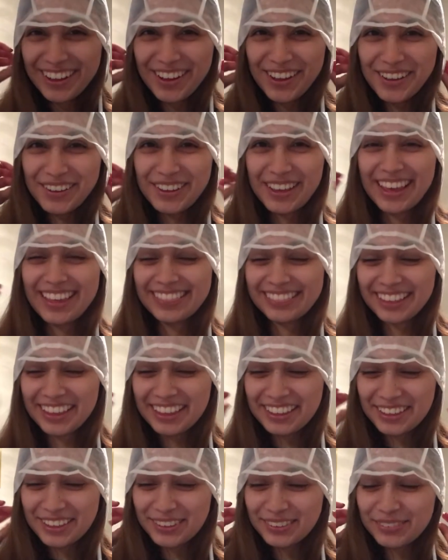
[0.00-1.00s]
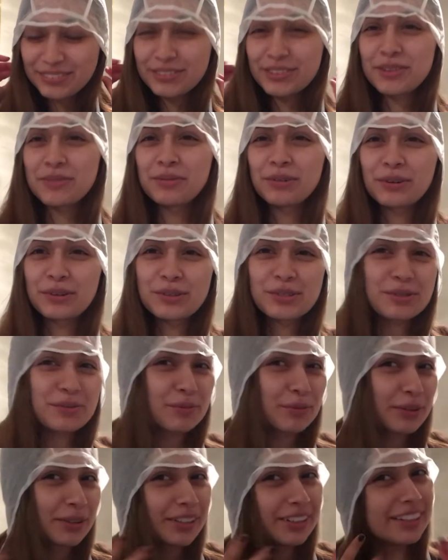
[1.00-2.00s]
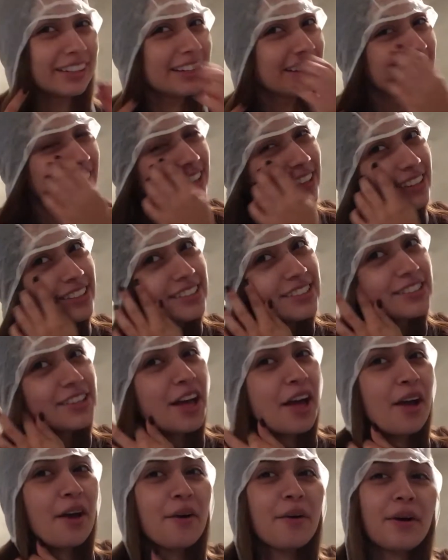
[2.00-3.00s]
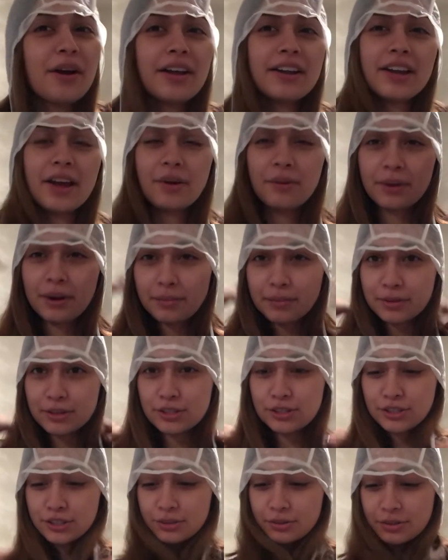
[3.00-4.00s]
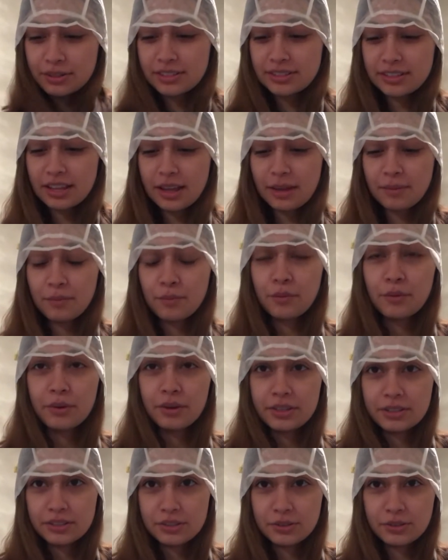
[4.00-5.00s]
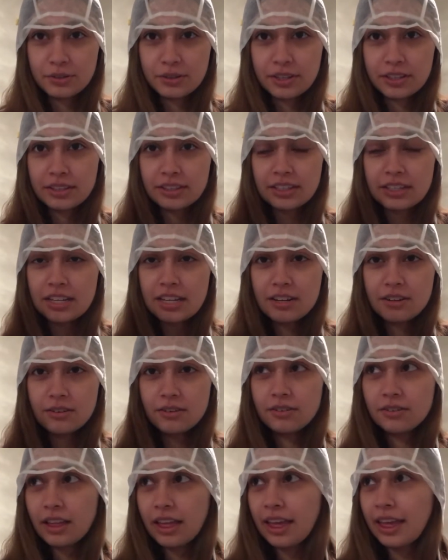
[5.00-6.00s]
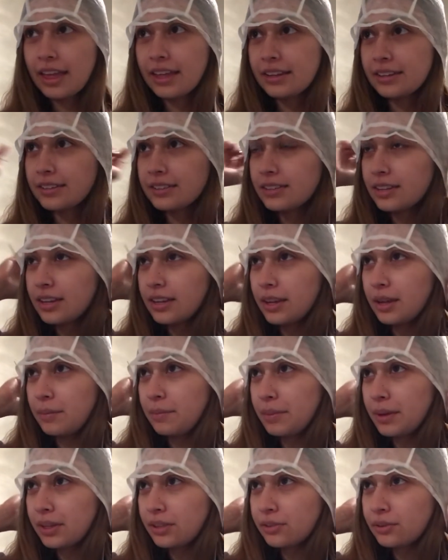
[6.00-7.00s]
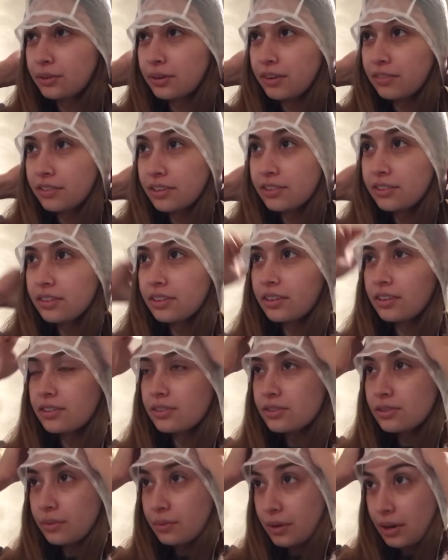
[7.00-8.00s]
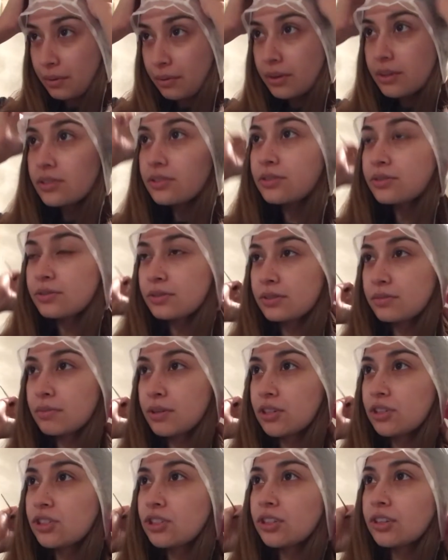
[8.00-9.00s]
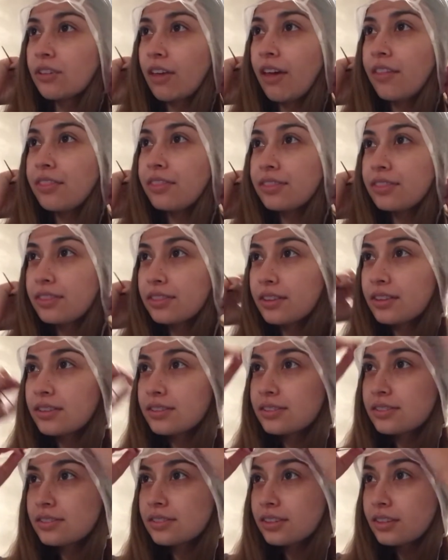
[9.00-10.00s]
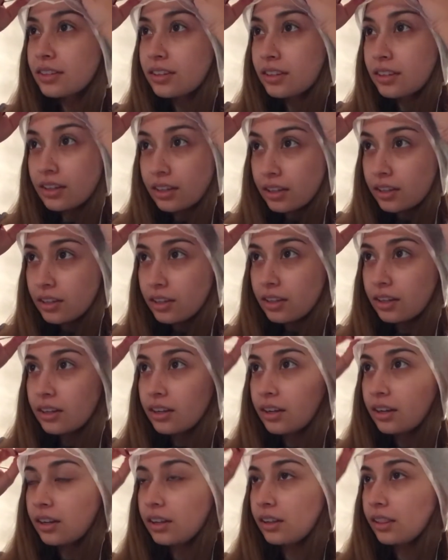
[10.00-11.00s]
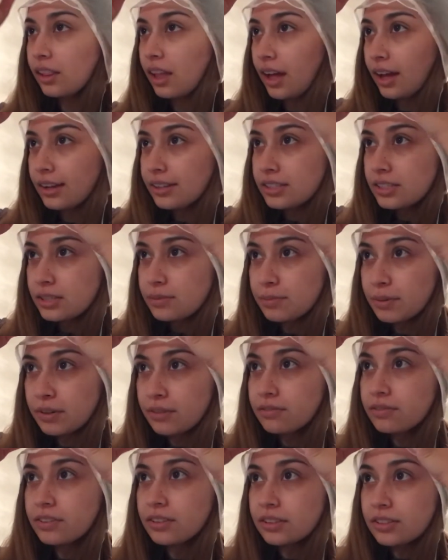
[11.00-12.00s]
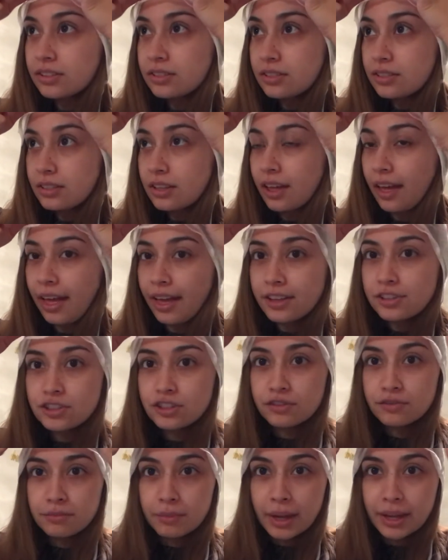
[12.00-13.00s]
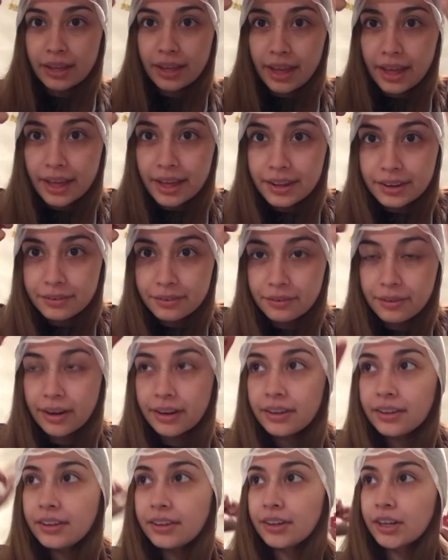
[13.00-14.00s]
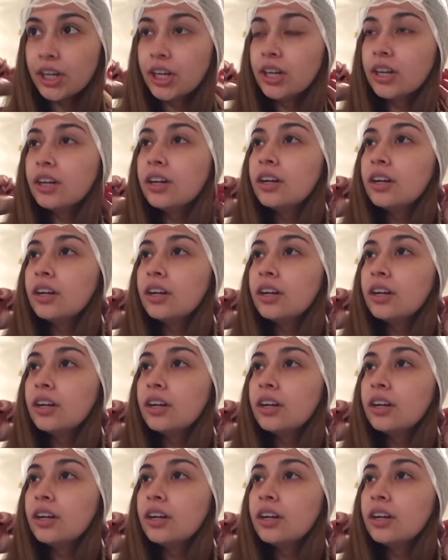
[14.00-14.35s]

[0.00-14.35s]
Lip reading: Okay, thank you for the moral support. So now what I'm going to do is I'm going to get the needle and pick through everything. So what I want to do is make sure that this aligns perfectly to the edge of my head right here.